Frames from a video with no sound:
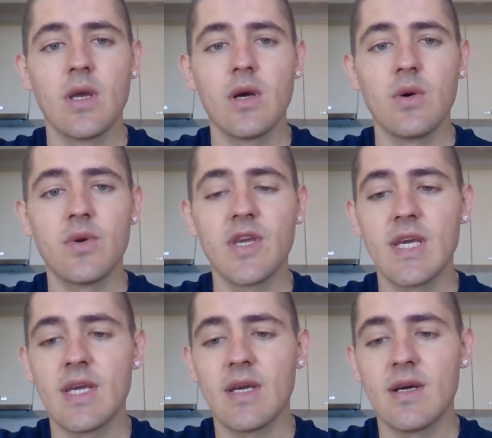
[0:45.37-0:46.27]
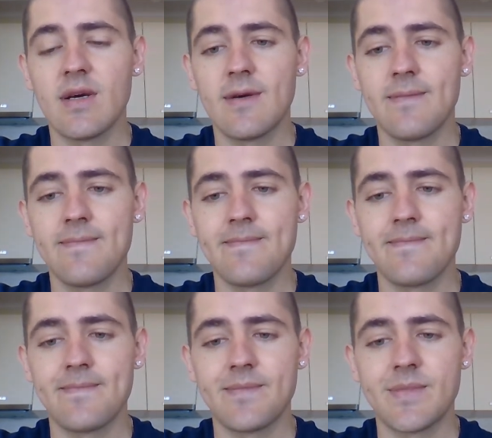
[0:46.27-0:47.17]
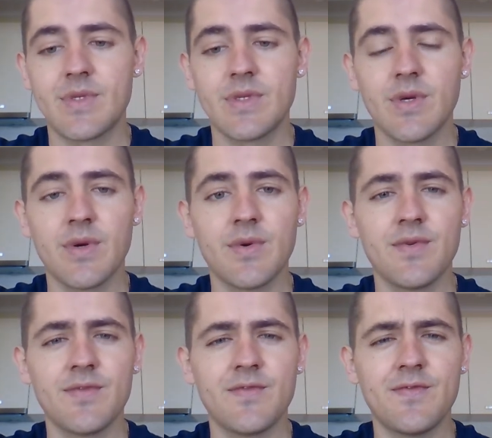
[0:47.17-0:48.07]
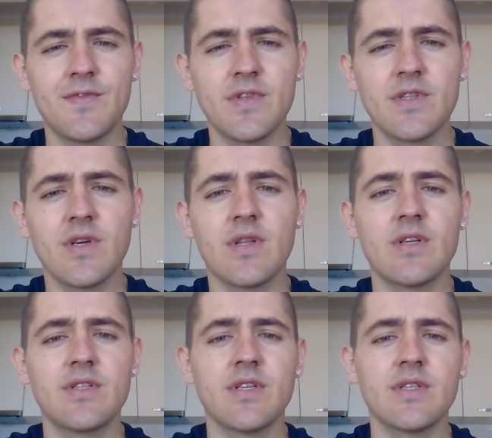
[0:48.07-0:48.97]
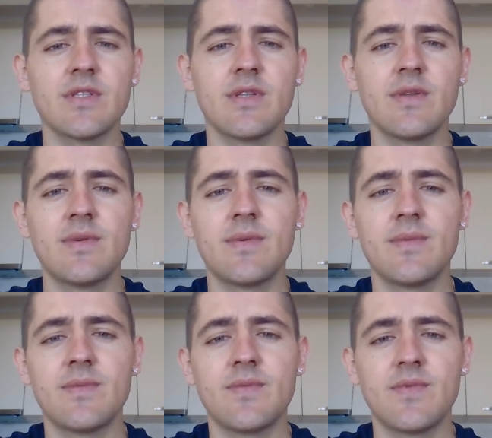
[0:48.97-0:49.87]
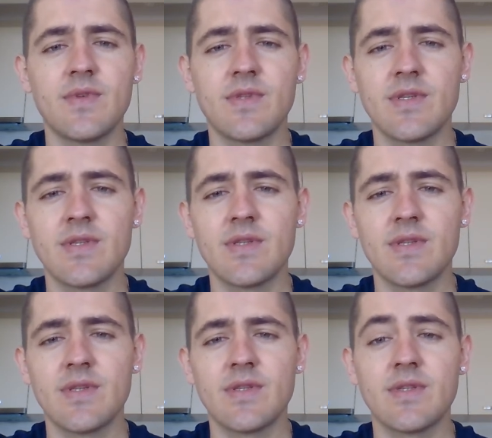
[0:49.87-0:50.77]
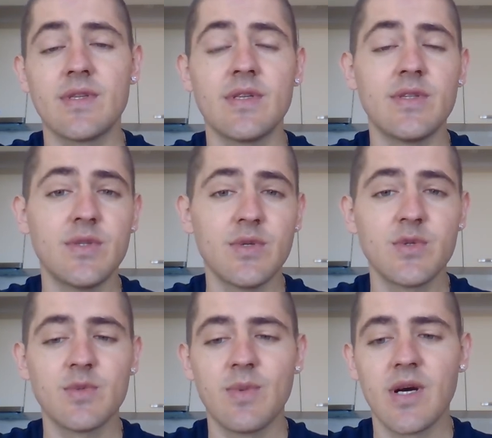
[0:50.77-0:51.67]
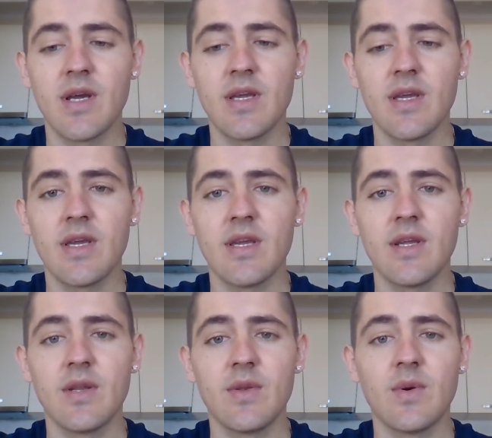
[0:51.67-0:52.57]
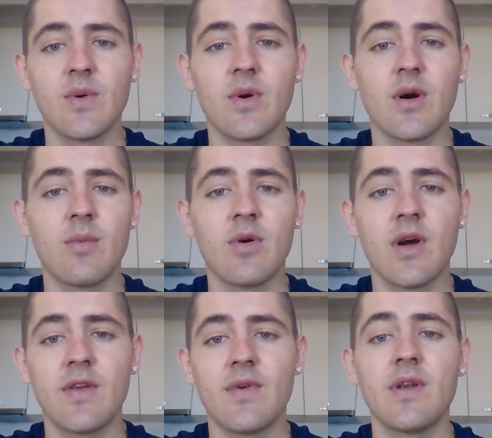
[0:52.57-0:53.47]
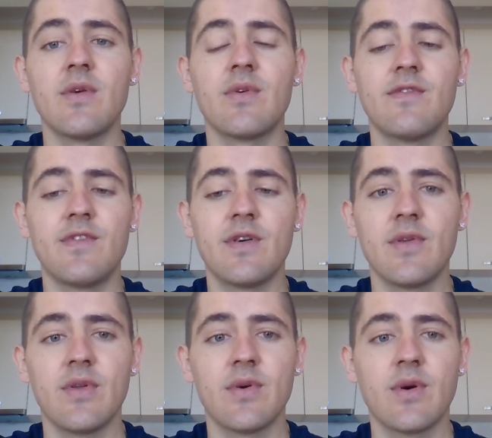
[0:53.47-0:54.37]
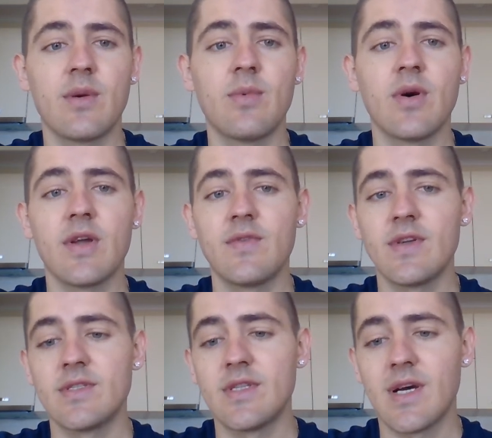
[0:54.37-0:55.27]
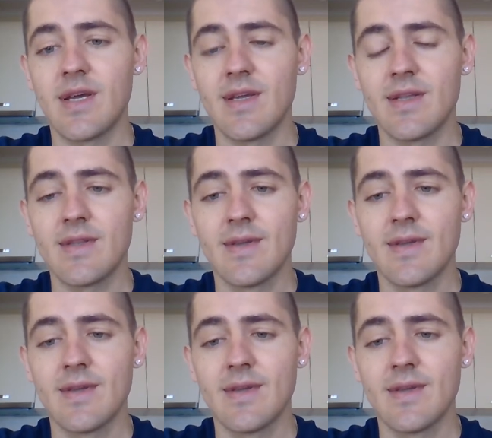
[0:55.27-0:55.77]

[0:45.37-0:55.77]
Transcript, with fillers: Okay, um, so physiologic insulin resistance induced by a low carbohydrate or very low carbohydrate diet